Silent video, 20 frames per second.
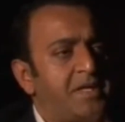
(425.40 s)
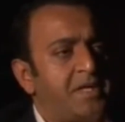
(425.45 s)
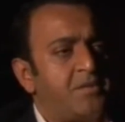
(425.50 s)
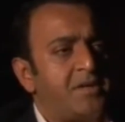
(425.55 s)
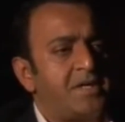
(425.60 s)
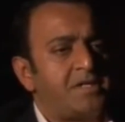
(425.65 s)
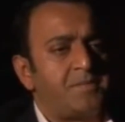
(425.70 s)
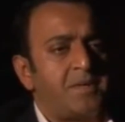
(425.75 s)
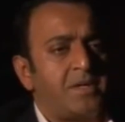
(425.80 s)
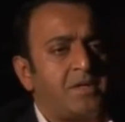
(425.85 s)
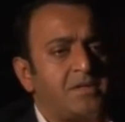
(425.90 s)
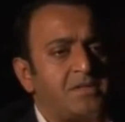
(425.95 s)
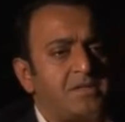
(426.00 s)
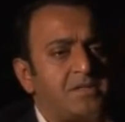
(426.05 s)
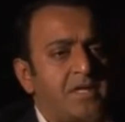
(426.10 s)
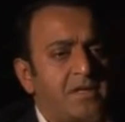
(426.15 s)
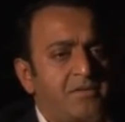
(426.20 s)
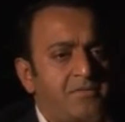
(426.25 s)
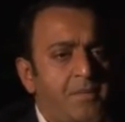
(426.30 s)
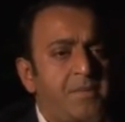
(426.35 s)
many ways
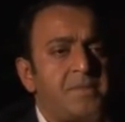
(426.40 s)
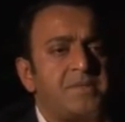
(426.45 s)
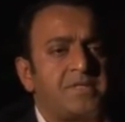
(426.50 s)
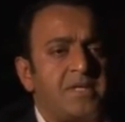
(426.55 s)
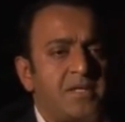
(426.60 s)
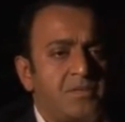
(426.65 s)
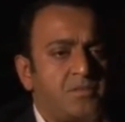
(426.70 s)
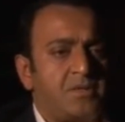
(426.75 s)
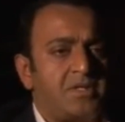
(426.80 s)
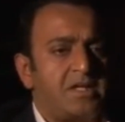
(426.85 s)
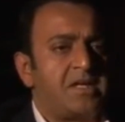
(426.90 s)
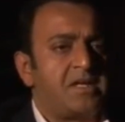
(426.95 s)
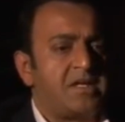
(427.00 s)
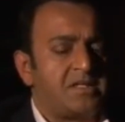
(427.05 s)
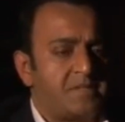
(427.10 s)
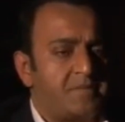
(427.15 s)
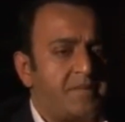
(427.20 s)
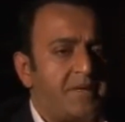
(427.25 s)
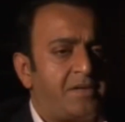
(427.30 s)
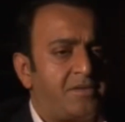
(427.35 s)
because they represent what India
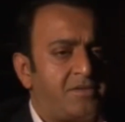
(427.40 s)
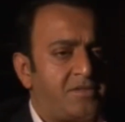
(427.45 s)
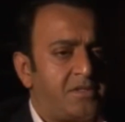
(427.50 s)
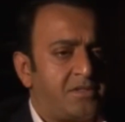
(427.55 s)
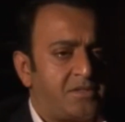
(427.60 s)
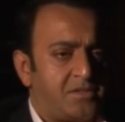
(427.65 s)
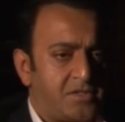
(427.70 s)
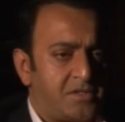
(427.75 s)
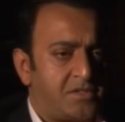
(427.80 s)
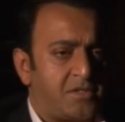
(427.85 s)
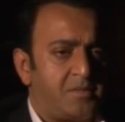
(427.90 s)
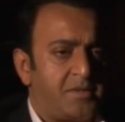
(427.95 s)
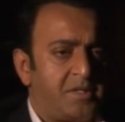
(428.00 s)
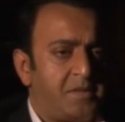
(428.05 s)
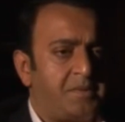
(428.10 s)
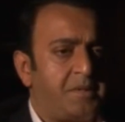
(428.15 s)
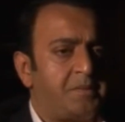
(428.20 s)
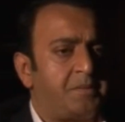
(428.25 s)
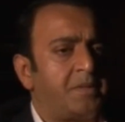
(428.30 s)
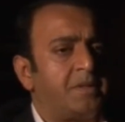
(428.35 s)
is about to so
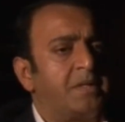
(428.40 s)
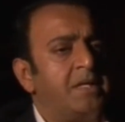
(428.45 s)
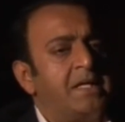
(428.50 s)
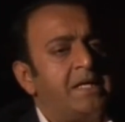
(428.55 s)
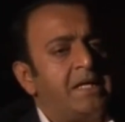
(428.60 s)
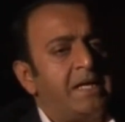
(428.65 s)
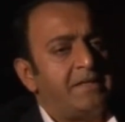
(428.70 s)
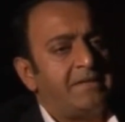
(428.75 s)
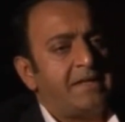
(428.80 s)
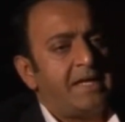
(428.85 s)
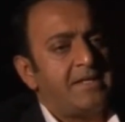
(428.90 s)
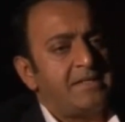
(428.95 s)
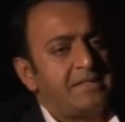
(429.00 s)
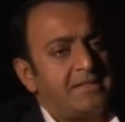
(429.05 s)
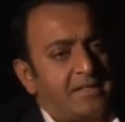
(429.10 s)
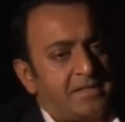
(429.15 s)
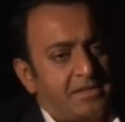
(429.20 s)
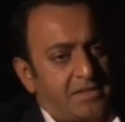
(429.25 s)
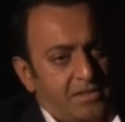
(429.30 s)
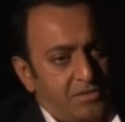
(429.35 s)
many people. And that is
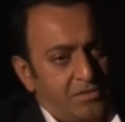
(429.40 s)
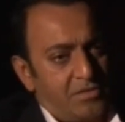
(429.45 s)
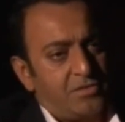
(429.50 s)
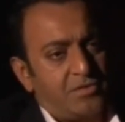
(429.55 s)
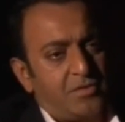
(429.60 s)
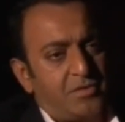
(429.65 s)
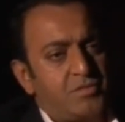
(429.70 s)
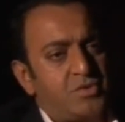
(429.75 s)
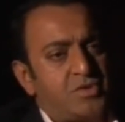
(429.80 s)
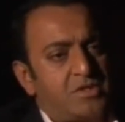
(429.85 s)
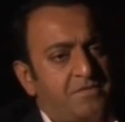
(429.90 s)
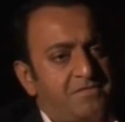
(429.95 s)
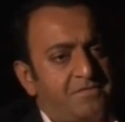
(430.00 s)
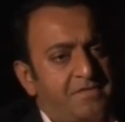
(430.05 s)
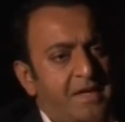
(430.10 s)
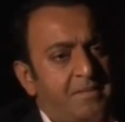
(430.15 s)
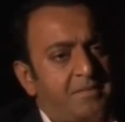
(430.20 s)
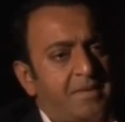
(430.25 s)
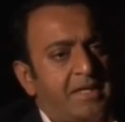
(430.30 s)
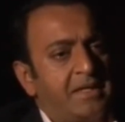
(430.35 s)
that though you're a Muslim
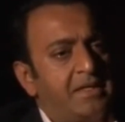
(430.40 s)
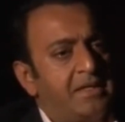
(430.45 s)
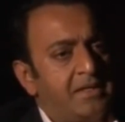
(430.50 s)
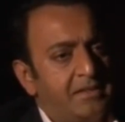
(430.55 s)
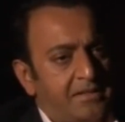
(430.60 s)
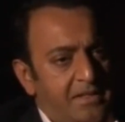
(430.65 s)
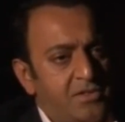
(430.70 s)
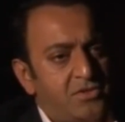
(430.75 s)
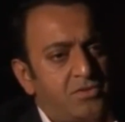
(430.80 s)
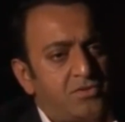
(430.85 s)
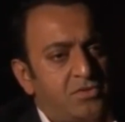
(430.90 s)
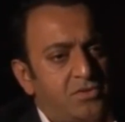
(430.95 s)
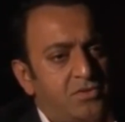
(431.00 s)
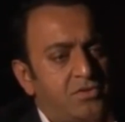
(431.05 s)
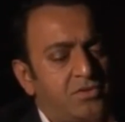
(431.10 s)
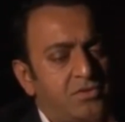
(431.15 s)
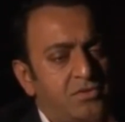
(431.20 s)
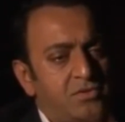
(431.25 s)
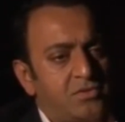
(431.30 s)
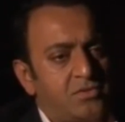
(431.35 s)
family, they taught
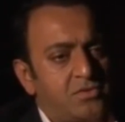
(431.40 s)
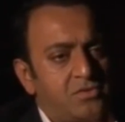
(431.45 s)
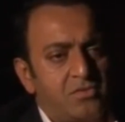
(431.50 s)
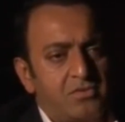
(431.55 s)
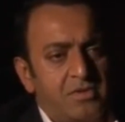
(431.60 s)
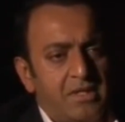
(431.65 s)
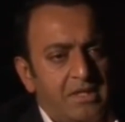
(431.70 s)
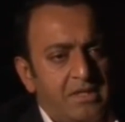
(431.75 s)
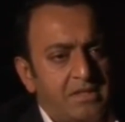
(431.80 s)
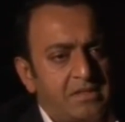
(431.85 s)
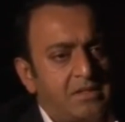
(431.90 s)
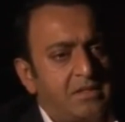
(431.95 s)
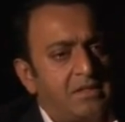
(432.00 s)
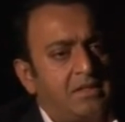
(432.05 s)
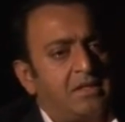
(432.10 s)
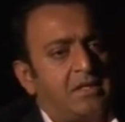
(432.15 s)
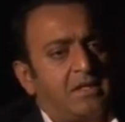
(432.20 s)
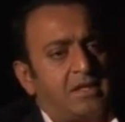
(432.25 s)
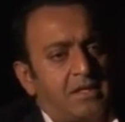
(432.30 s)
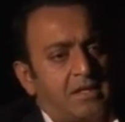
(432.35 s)
you to read
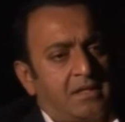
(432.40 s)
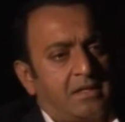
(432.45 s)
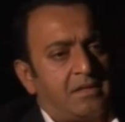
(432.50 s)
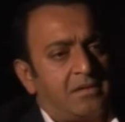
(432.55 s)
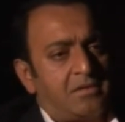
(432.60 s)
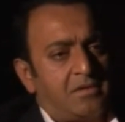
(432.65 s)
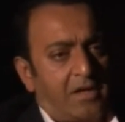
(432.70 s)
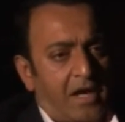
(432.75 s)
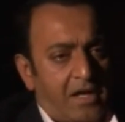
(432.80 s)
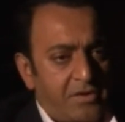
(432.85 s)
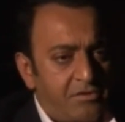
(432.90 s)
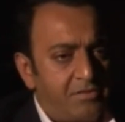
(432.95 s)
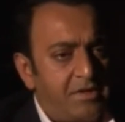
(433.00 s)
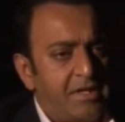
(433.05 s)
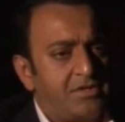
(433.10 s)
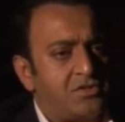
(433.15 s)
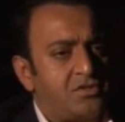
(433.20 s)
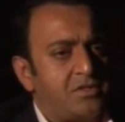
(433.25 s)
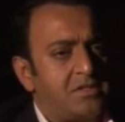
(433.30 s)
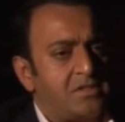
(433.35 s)
other
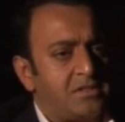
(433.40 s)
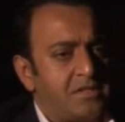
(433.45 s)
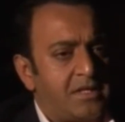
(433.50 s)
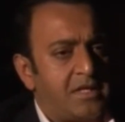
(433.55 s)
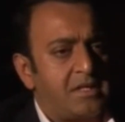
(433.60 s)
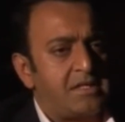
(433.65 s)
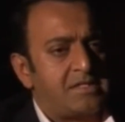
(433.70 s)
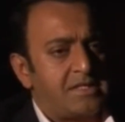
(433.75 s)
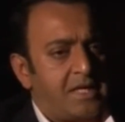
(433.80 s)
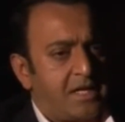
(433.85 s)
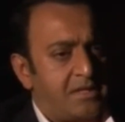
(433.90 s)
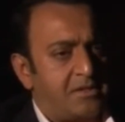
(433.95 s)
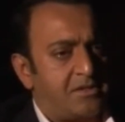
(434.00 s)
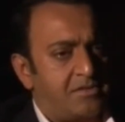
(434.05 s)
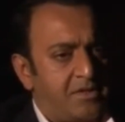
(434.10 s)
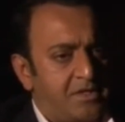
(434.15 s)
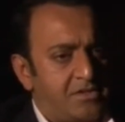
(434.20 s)
religions and understand other